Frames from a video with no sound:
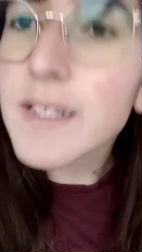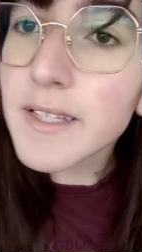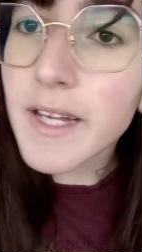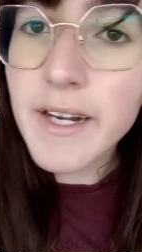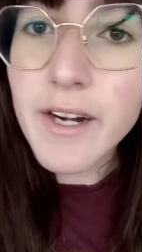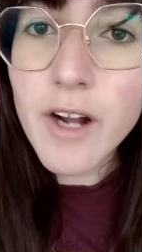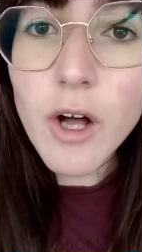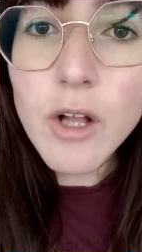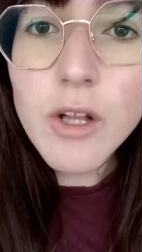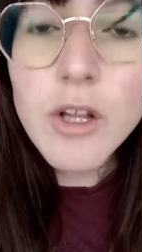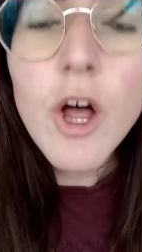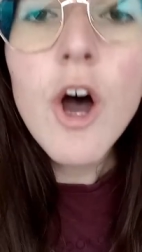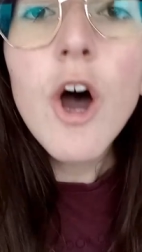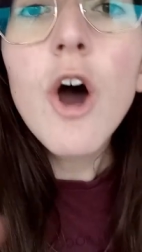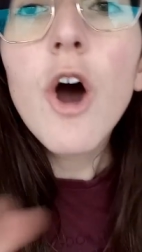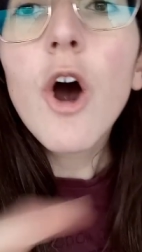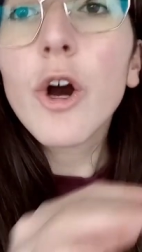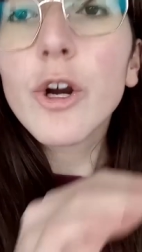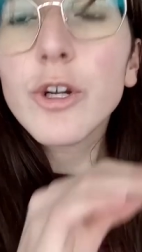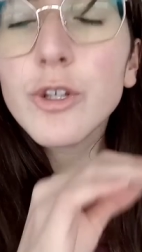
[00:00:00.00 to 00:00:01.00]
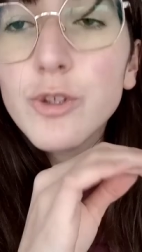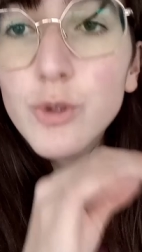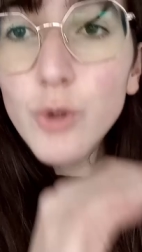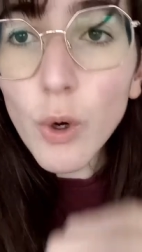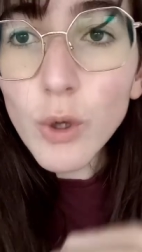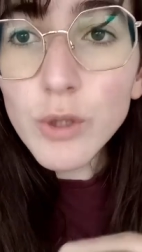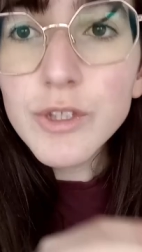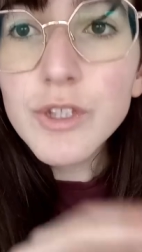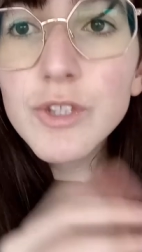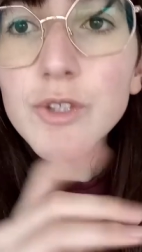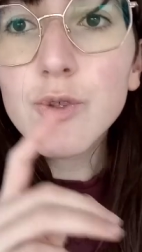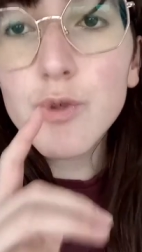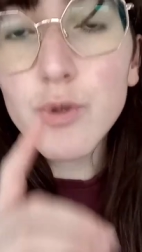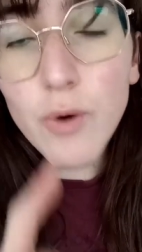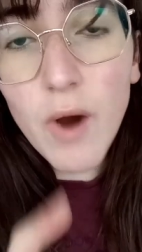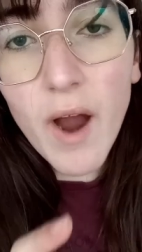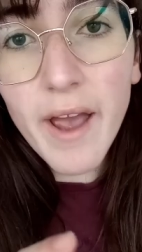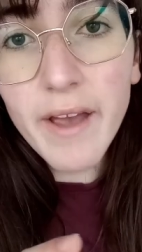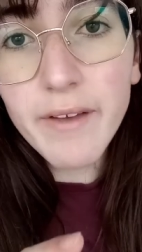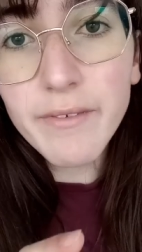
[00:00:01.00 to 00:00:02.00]
at all, or don't
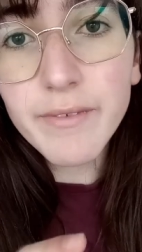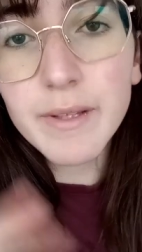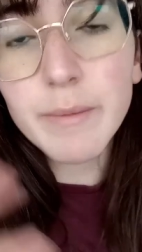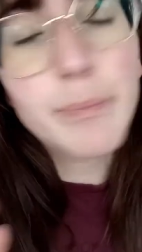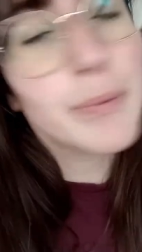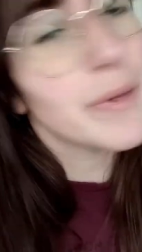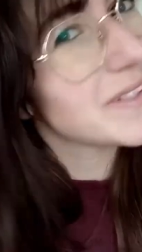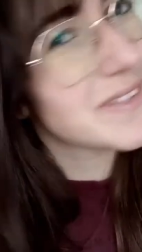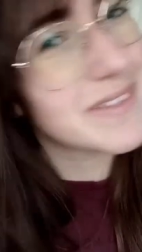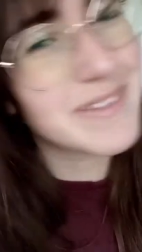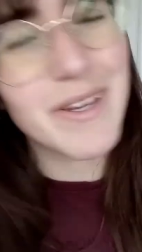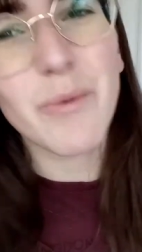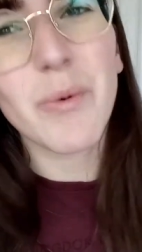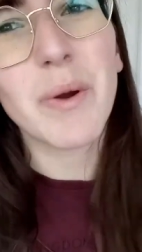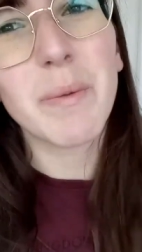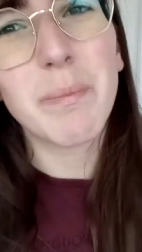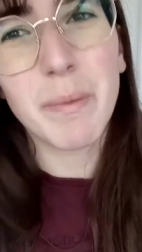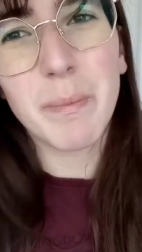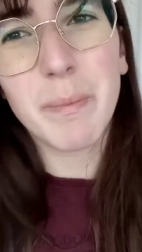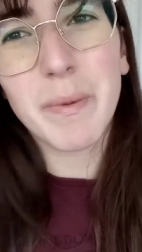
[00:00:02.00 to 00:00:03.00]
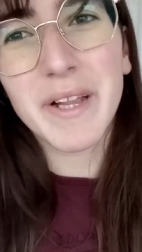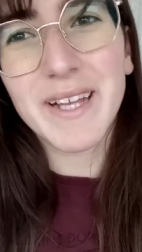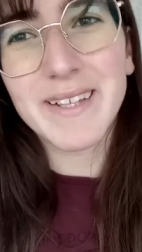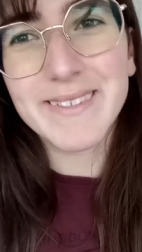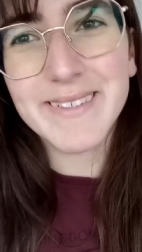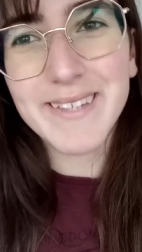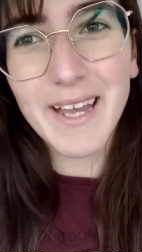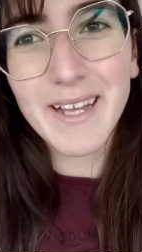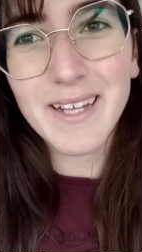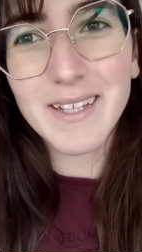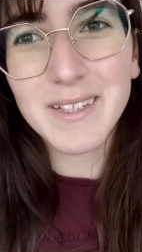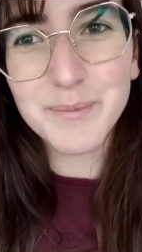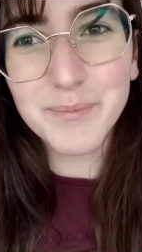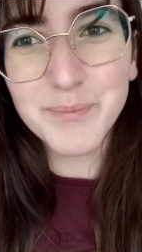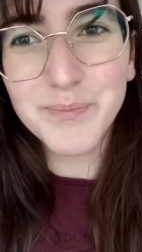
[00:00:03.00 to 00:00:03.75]
drive in places where people can cycle.